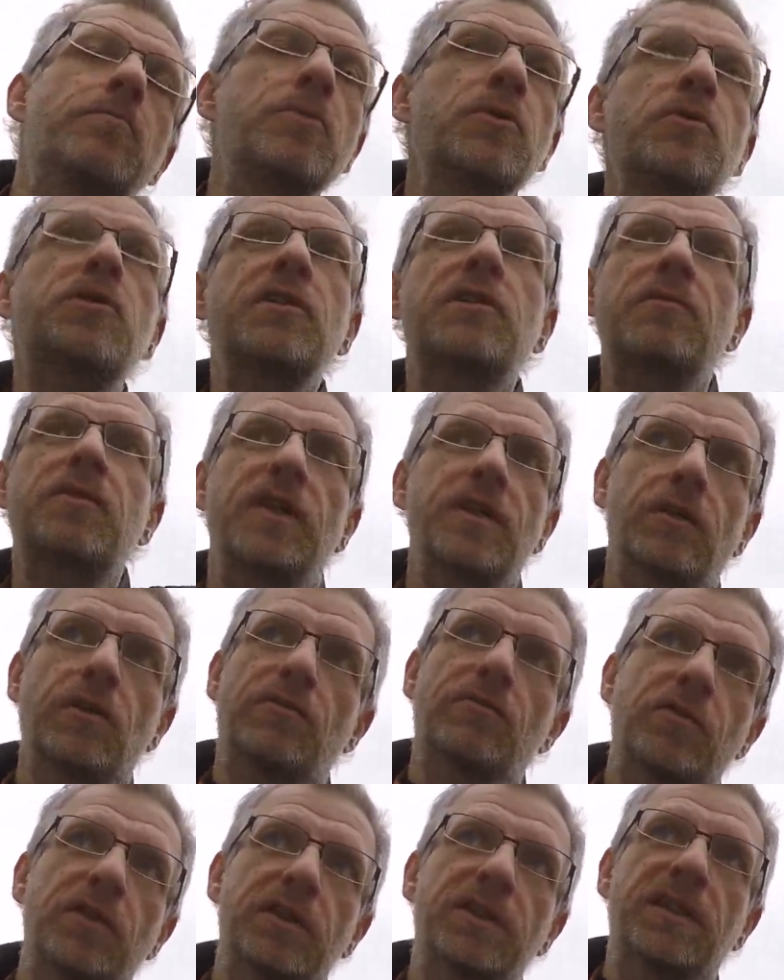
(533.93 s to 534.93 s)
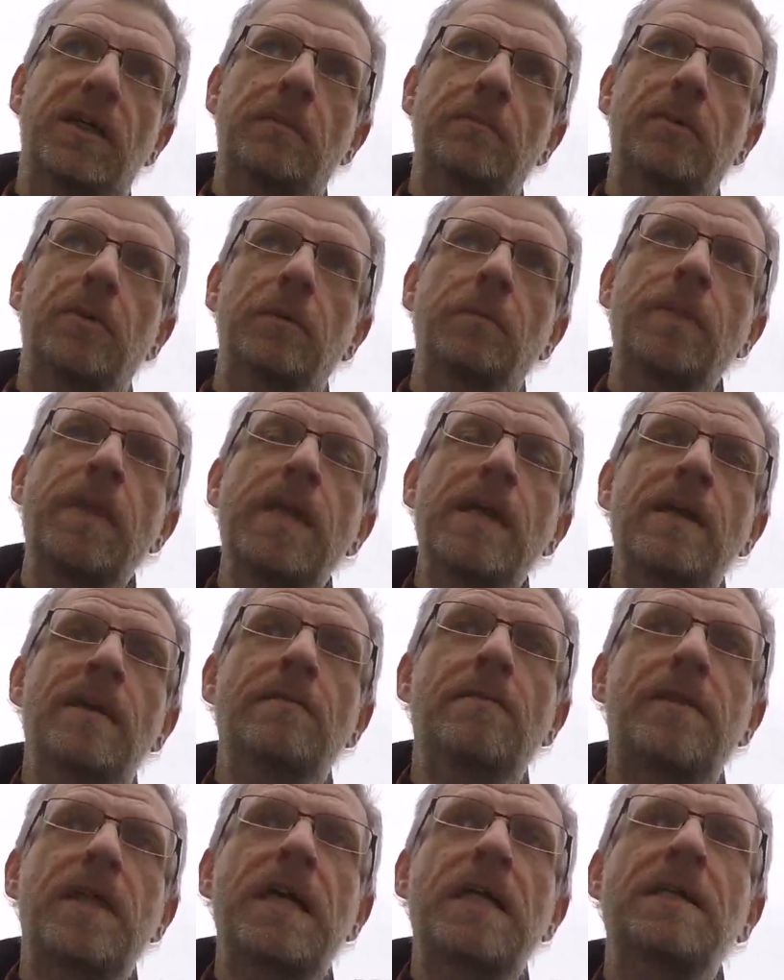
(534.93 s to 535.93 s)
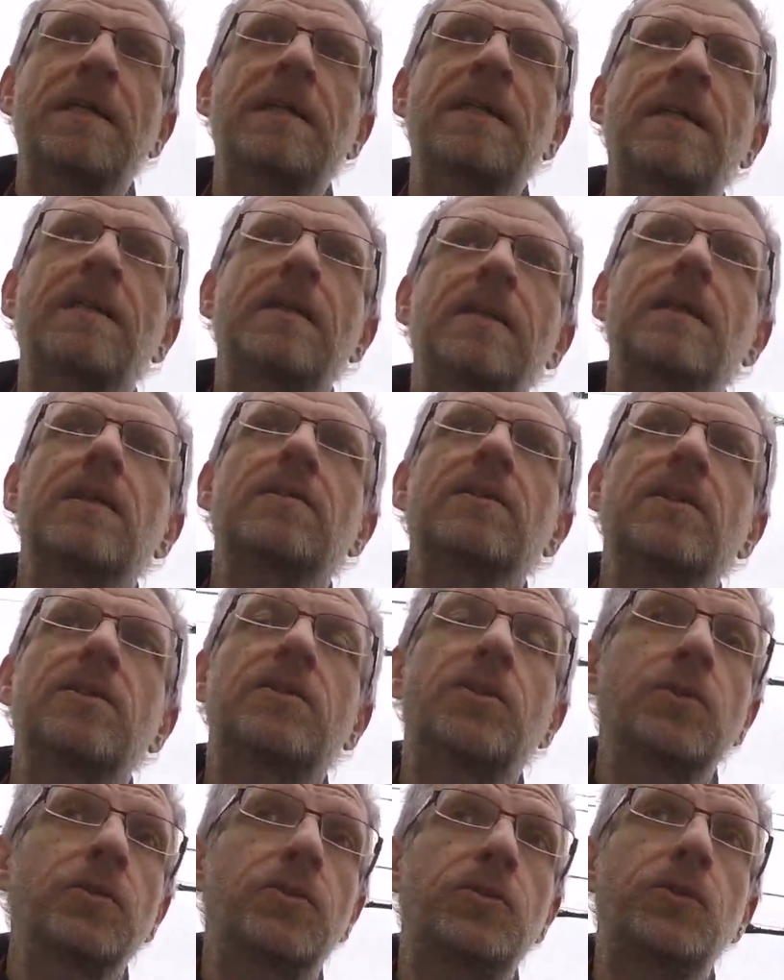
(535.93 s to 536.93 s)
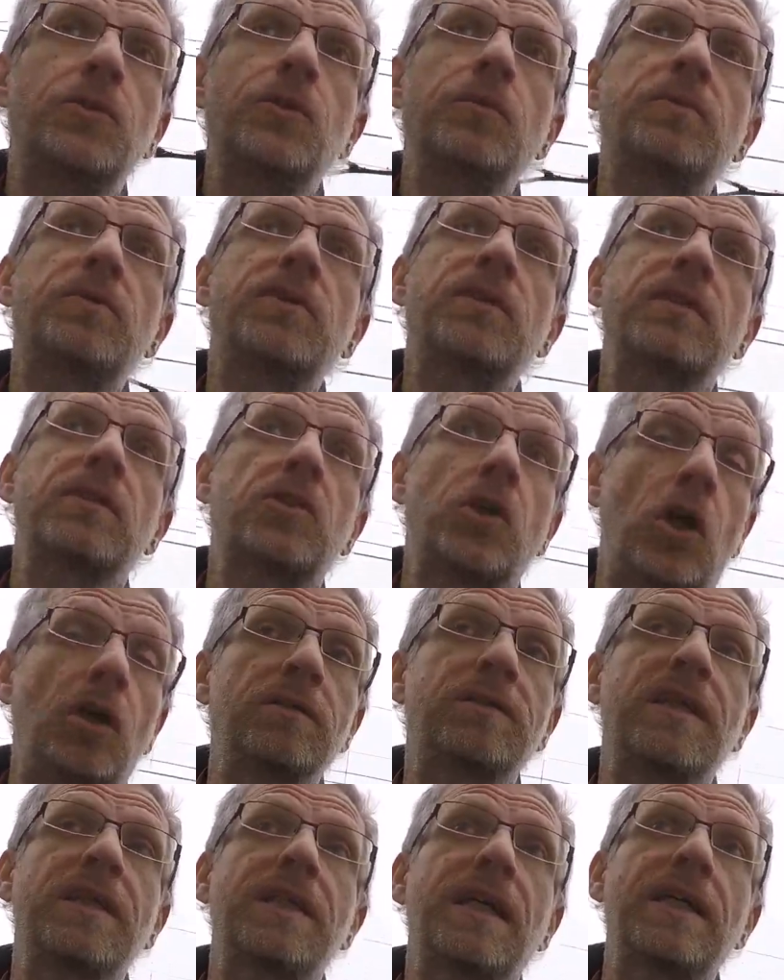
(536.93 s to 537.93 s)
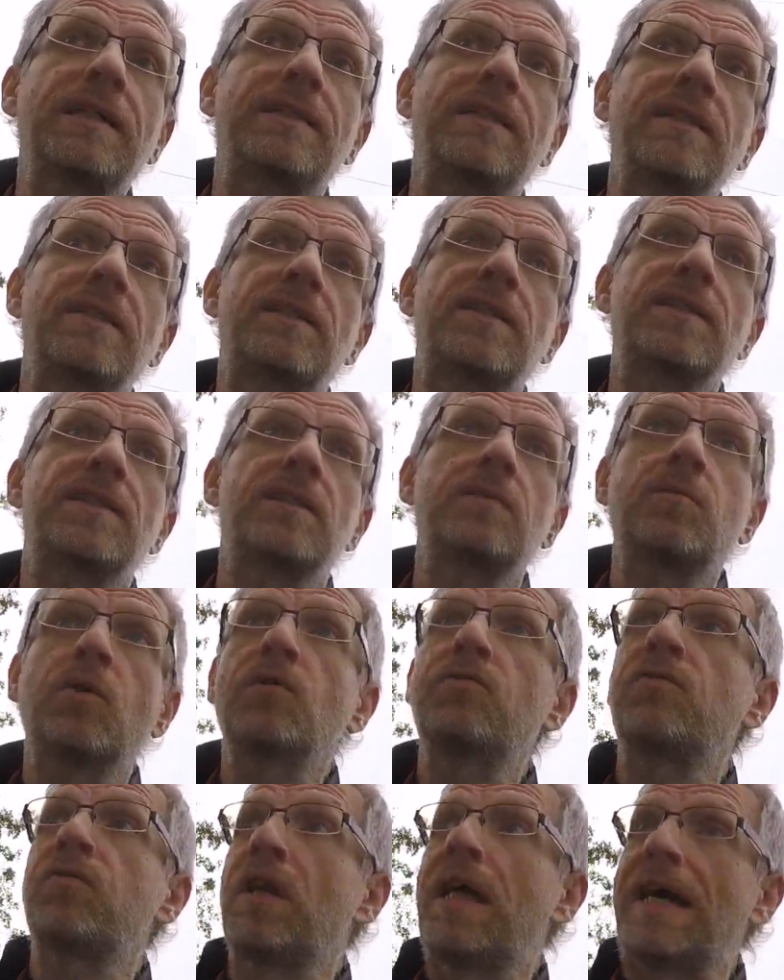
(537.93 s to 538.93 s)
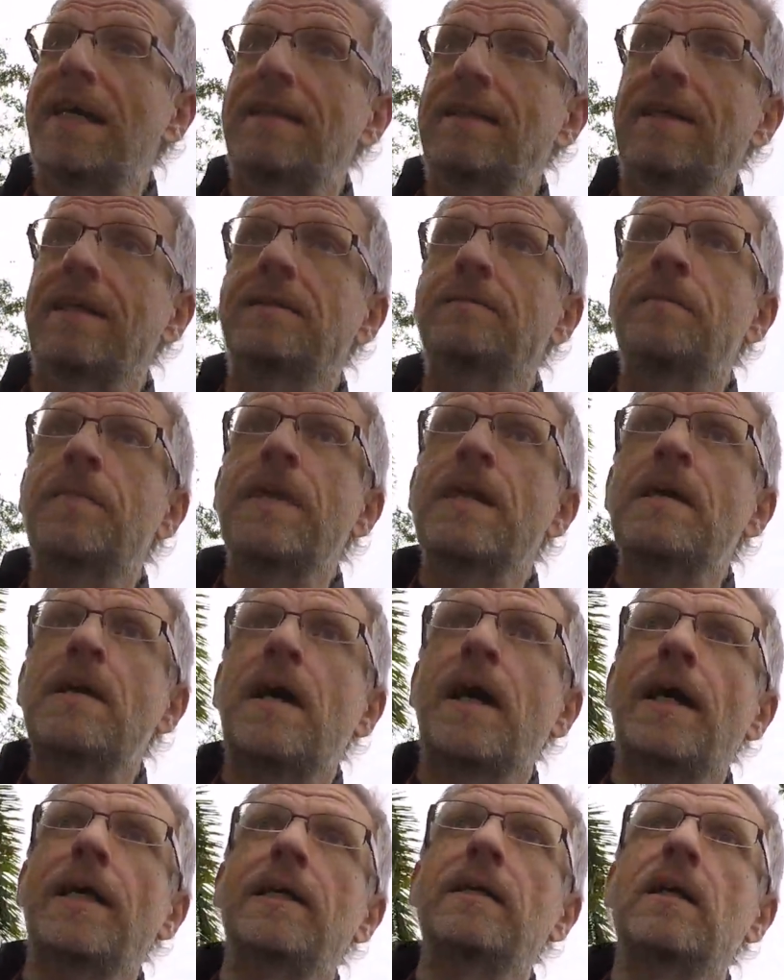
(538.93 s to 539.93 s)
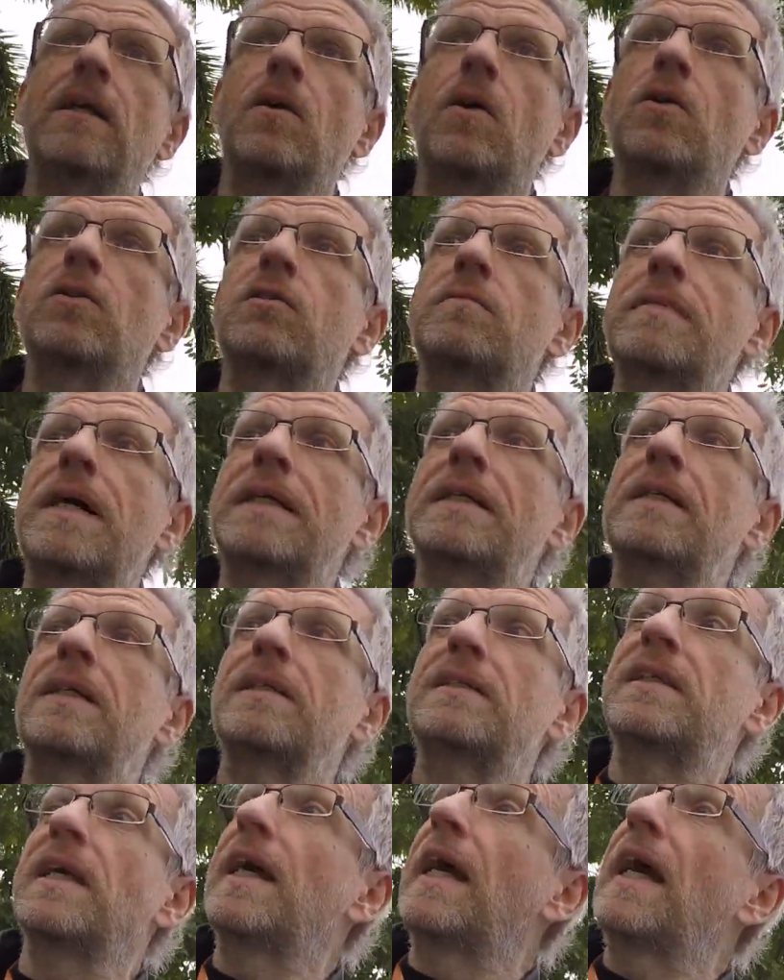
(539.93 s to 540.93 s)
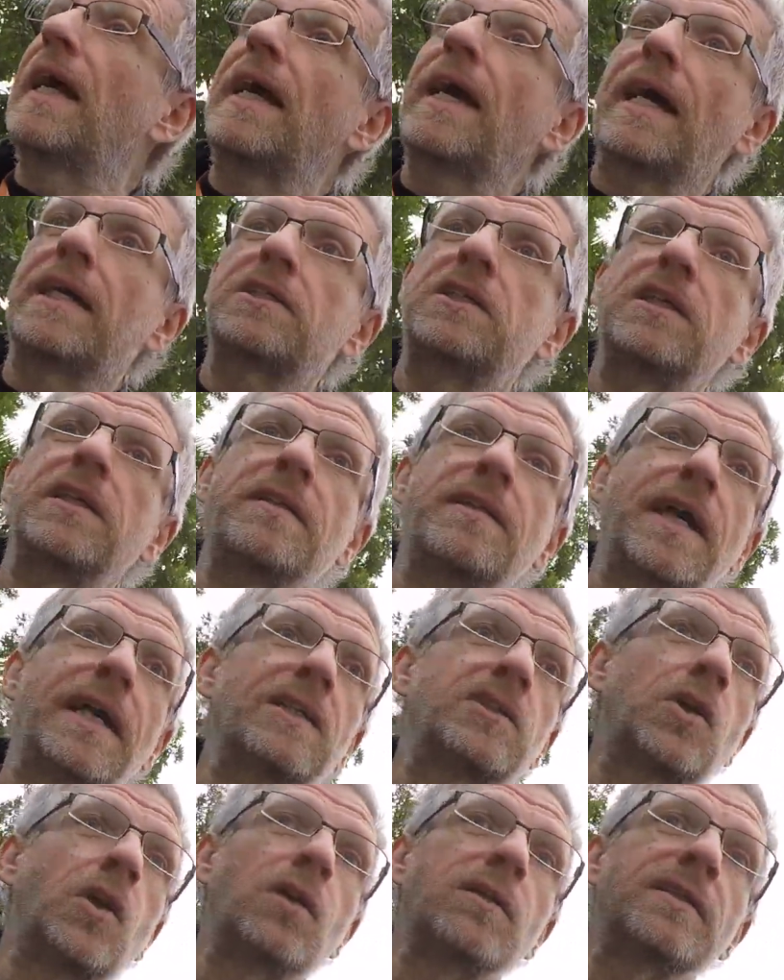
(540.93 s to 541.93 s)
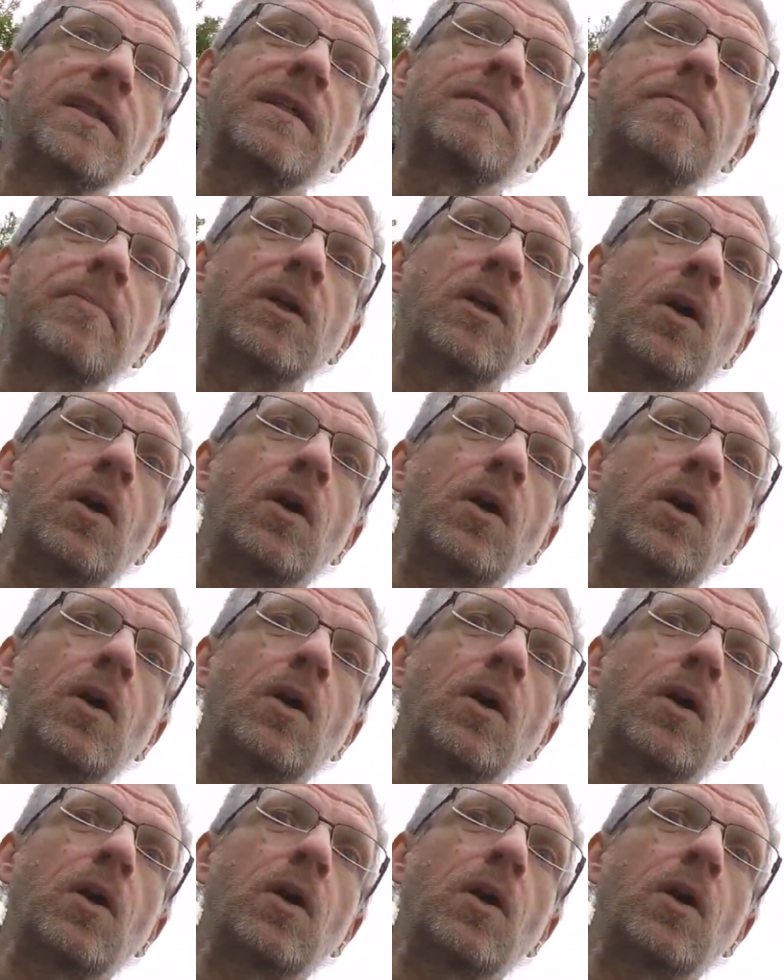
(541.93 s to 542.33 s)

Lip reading: a music video, for example, then YouTube's content ID system will flag that, and it'll automatically say, hey, actually that content